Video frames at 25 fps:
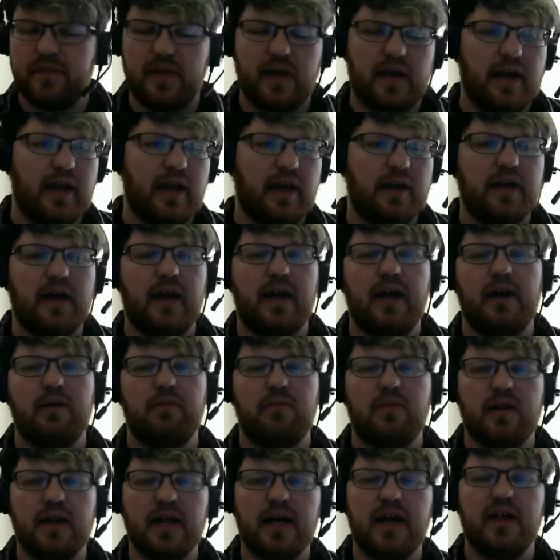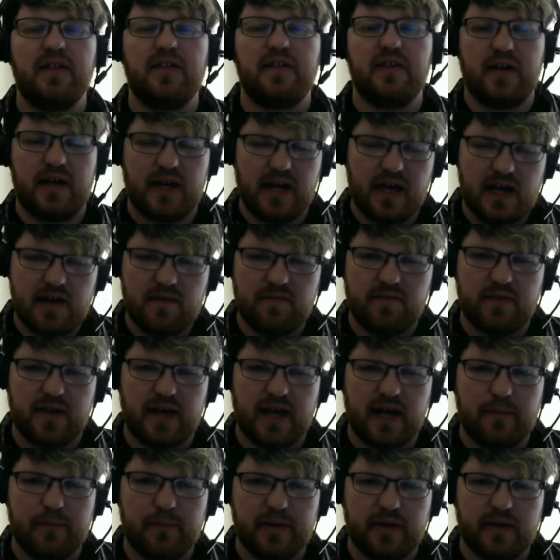And I am glad to have
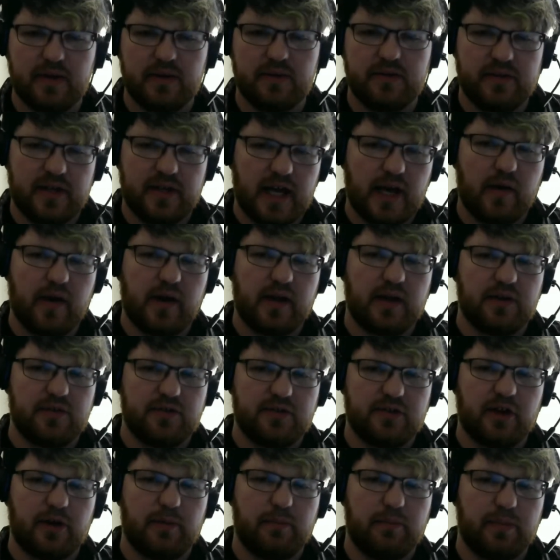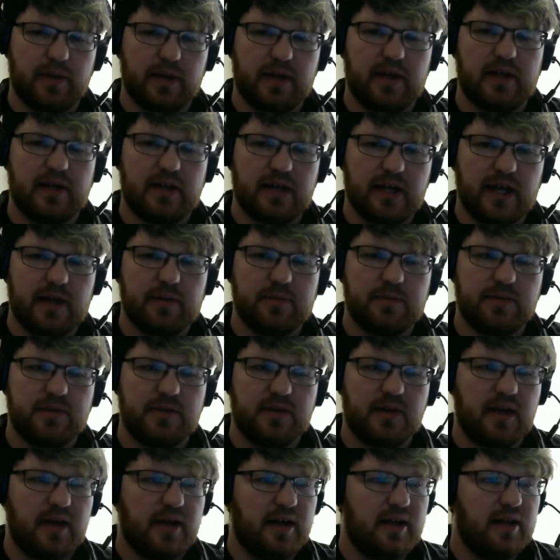that because now I can start playing games
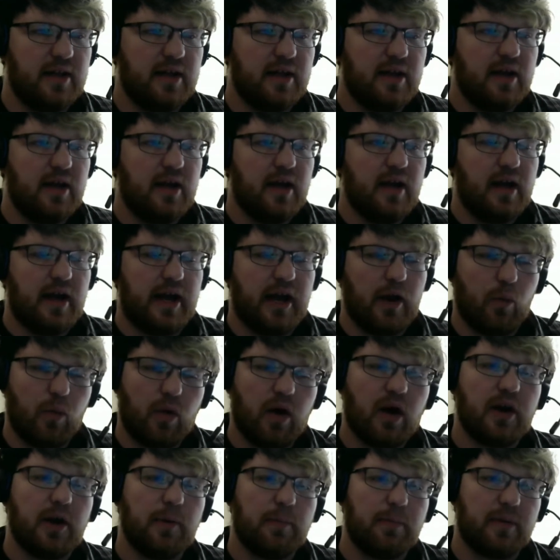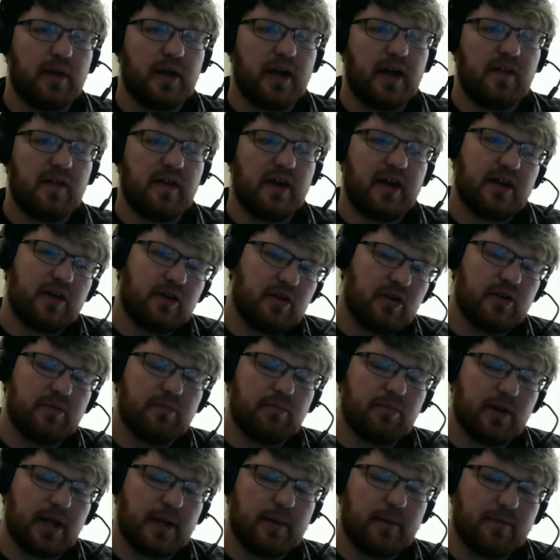that I want to play that I couldn't
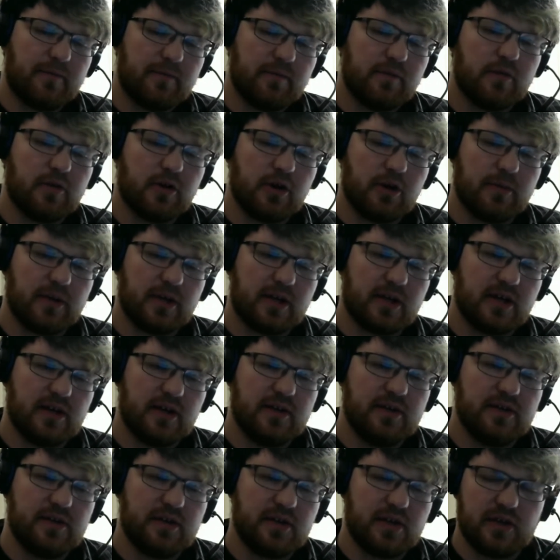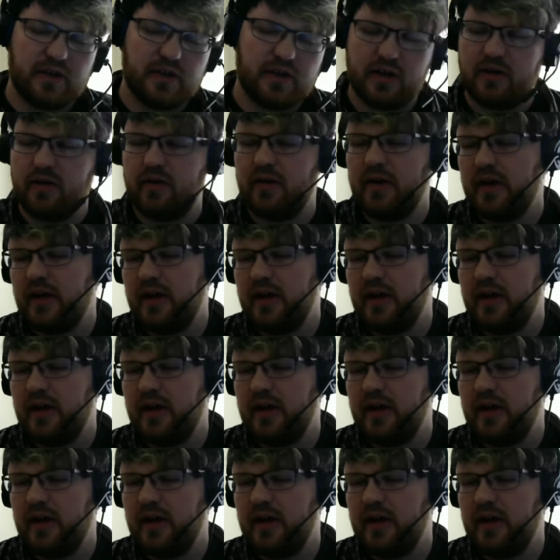play before because, you know,